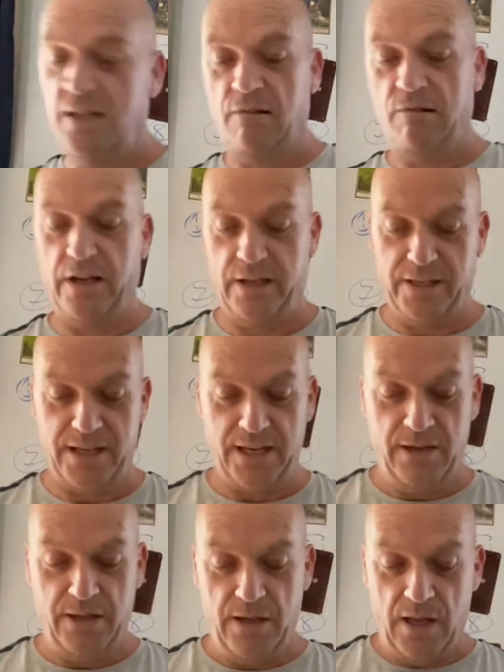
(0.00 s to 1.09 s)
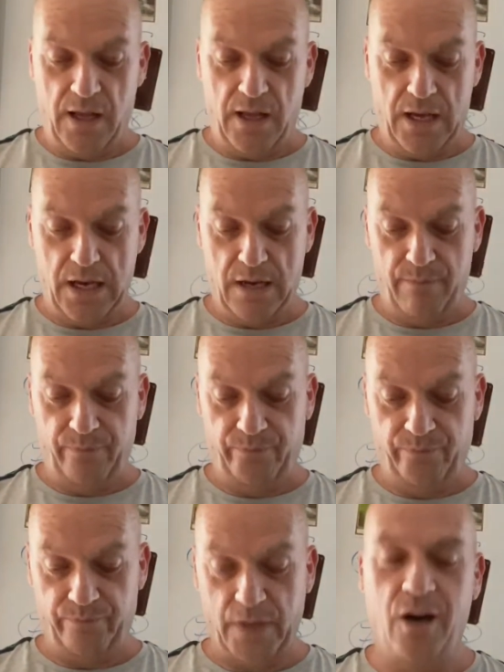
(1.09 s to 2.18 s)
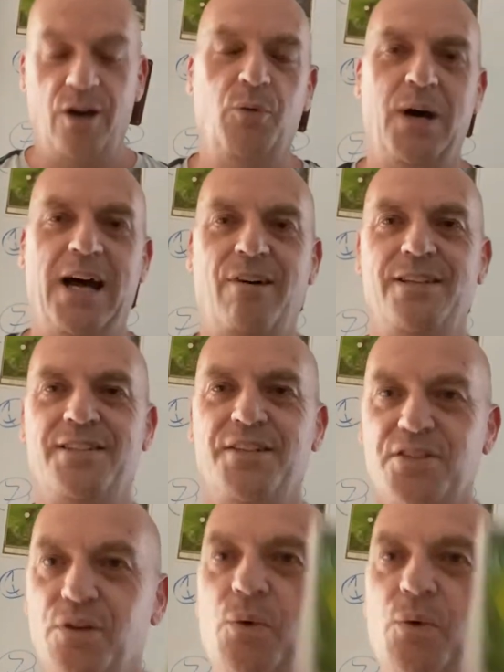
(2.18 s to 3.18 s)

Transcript: Right, okay. Oh, wow, it's the 2 of